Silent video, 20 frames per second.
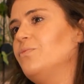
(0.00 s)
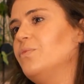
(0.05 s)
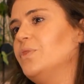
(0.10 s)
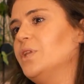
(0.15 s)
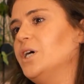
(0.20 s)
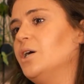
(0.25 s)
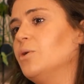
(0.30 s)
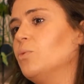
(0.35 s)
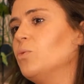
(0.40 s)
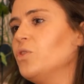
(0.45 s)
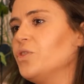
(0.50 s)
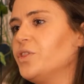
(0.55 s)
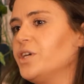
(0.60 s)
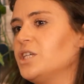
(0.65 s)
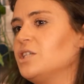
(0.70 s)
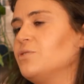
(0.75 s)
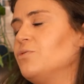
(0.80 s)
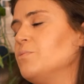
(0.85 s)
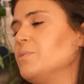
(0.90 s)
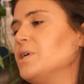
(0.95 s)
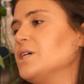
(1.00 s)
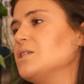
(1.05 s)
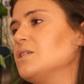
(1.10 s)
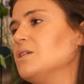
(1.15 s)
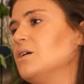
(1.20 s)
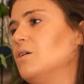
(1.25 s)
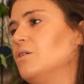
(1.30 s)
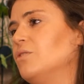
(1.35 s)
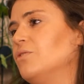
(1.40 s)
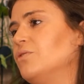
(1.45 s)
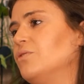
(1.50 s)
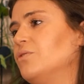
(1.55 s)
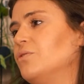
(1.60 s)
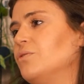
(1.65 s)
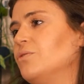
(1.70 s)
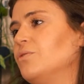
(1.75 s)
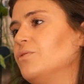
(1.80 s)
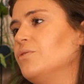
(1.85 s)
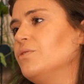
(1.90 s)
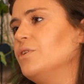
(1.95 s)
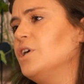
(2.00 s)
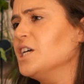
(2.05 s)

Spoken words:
I want this for myself. I